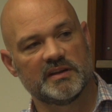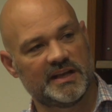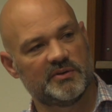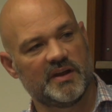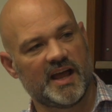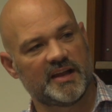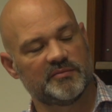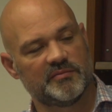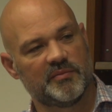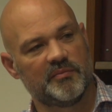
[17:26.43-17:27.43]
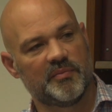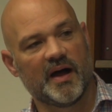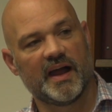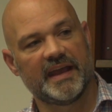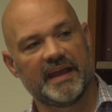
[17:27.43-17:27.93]
not
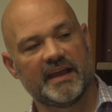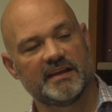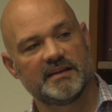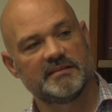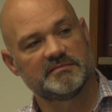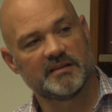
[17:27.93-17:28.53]
by a